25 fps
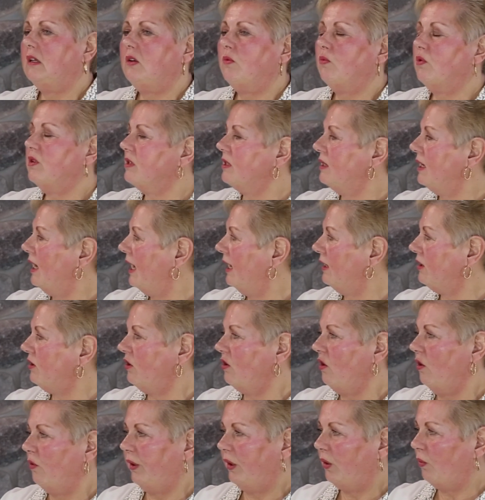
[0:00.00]
Was not
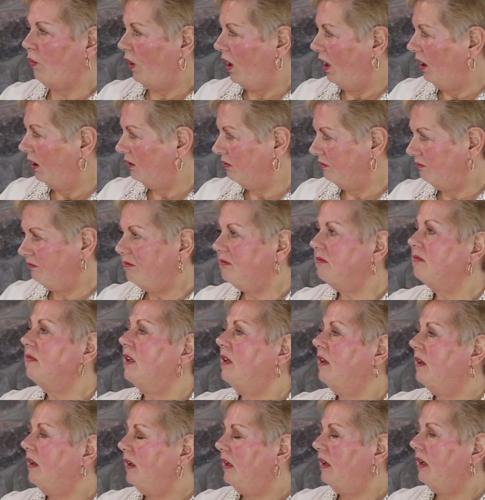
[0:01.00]
going well.
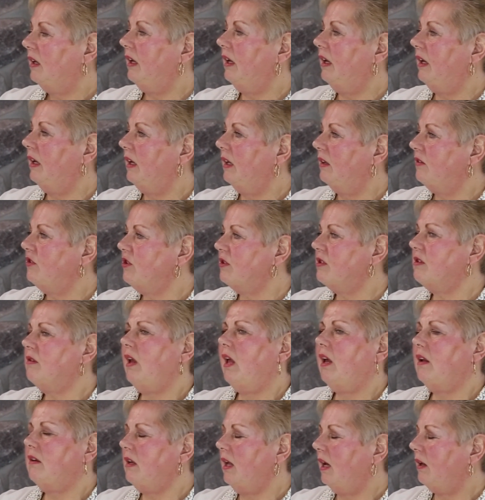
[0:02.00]
And just
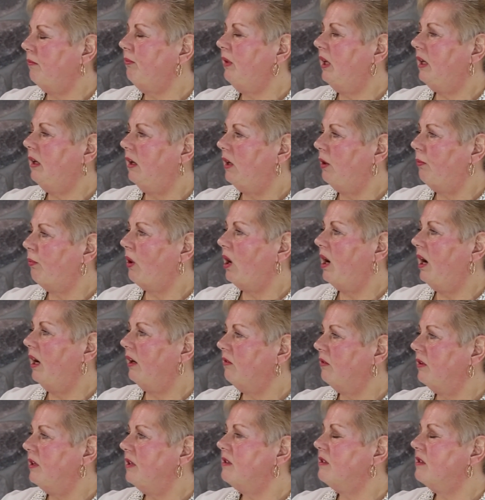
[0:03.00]
had not made any
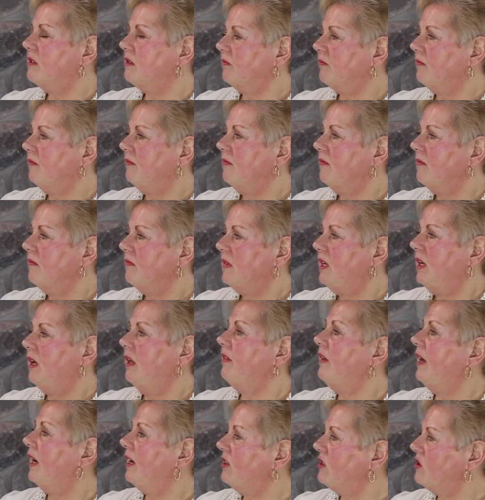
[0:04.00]
progress.
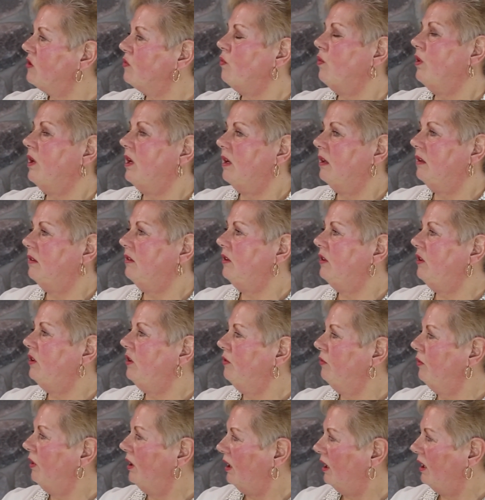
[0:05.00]
And that's when
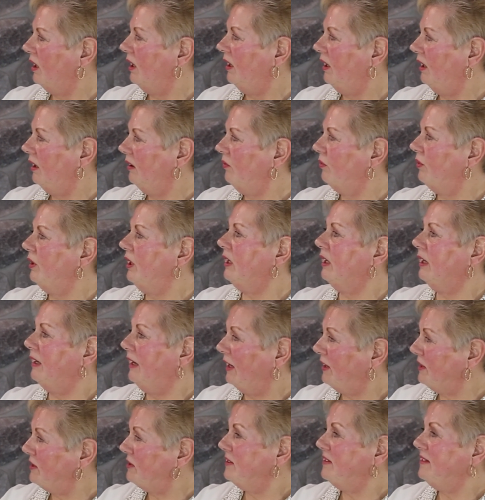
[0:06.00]
you and I
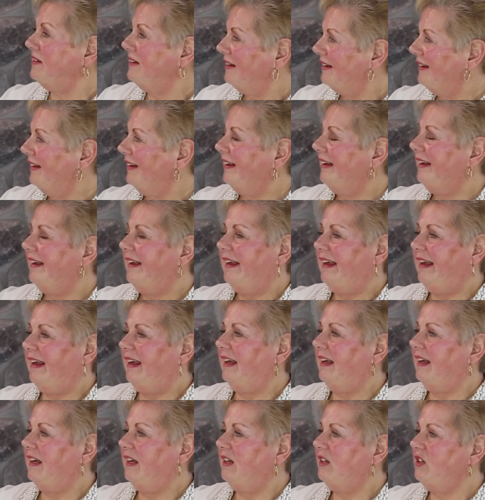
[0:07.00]
reconnected,
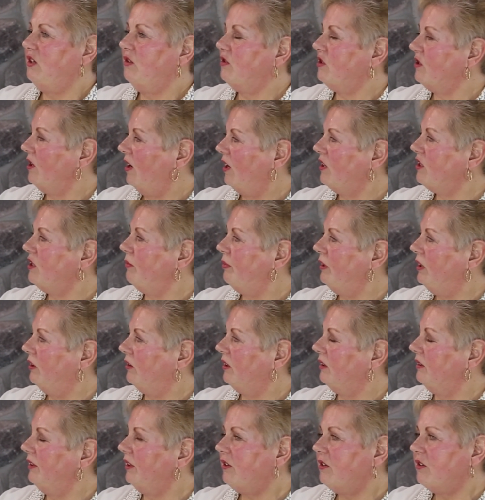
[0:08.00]
and you talked
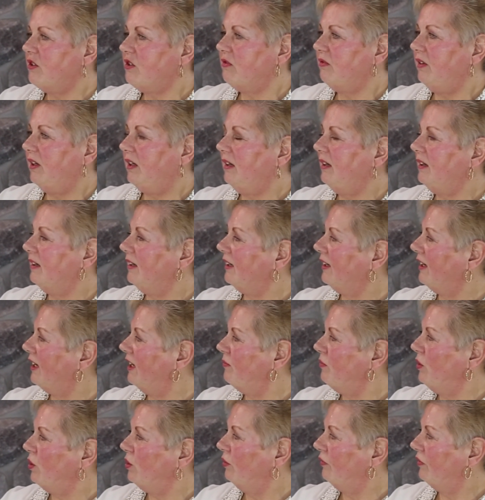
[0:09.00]
about clicker training. I
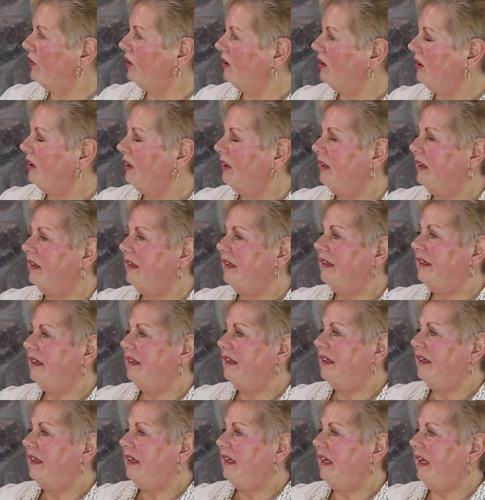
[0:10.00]
came over.
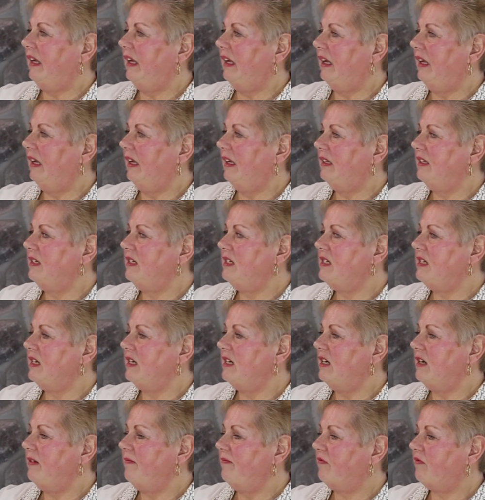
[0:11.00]
And
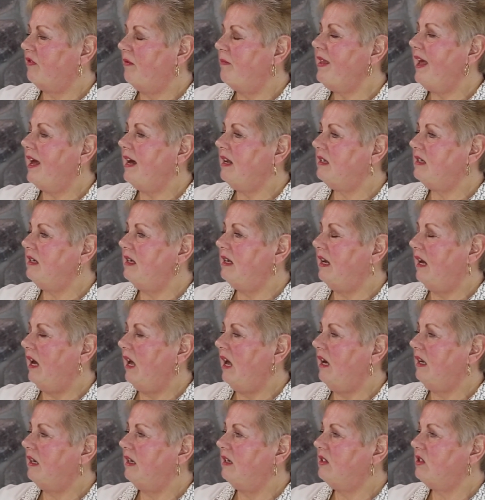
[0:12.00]
from that day
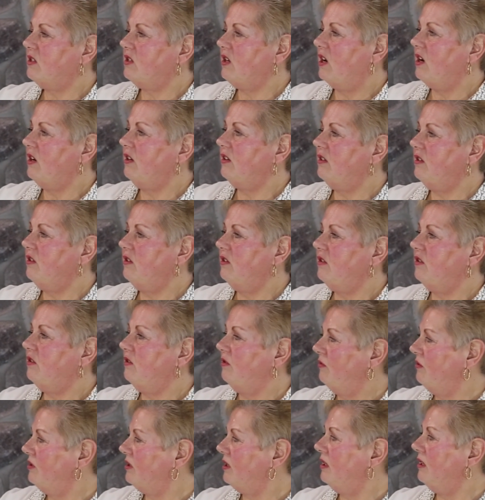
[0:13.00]
on, I started
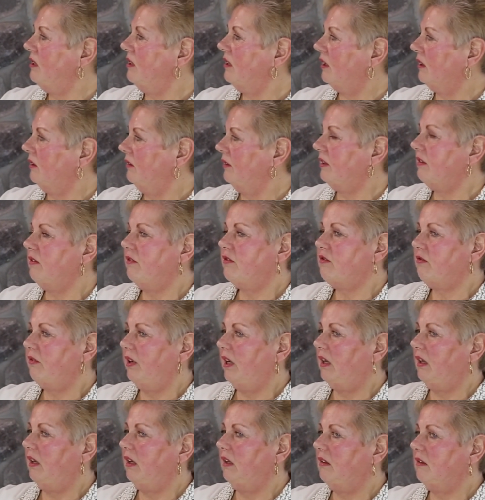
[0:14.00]
using the clicker
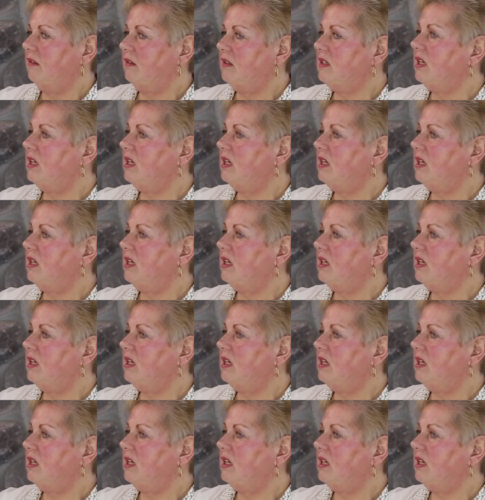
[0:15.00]
training